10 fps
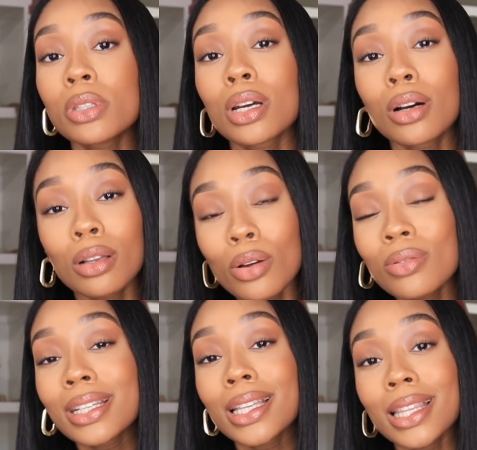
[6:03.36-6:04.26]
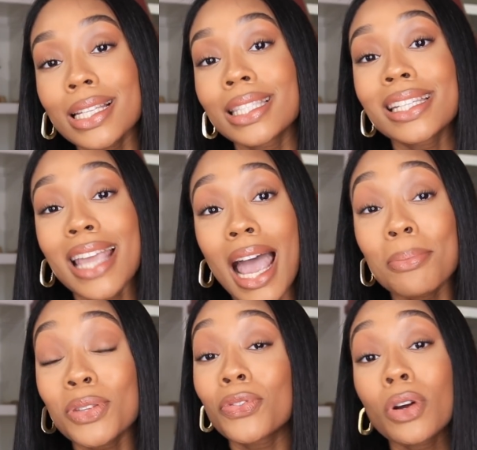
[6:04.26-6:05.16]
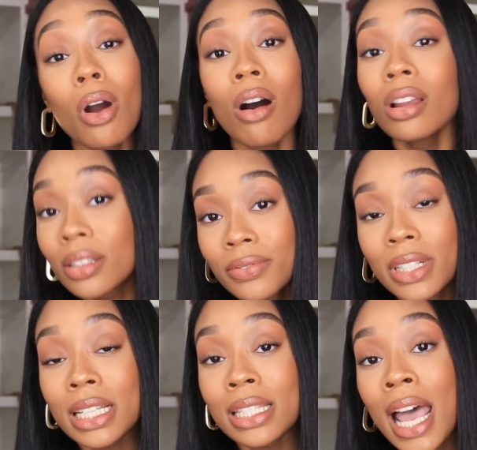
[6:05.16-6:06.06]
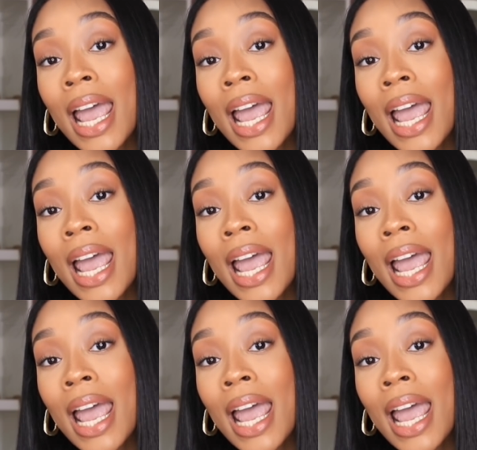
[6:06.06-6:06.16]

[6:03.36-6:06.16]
to closing these gaps for all of us.